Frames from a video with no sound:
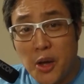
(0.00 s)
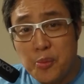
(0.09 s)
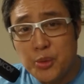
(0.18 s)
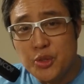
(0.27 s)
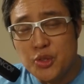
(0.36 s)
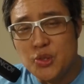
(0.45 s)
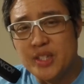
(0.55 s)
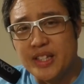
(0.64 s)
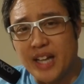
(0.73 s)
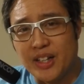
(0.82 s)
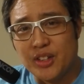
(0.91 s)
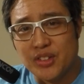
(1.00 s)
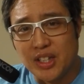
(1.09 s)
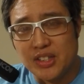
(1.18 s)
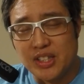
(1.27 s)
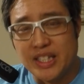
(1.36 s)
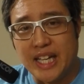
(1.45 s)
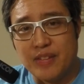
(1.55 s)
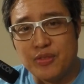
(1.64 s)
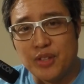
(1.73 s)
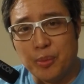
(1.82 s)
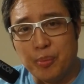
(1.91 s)
I hope you enjoyed that, because I certainly
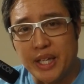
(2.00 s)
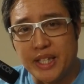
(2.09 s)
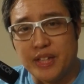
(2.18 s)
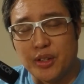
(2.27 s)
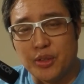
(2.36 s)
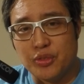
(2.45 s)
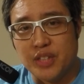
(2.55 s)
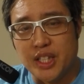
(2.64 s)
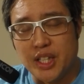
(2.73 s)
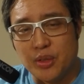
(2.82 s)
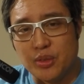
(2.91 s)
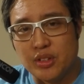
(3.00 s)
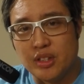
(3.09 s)
had fun making those videos.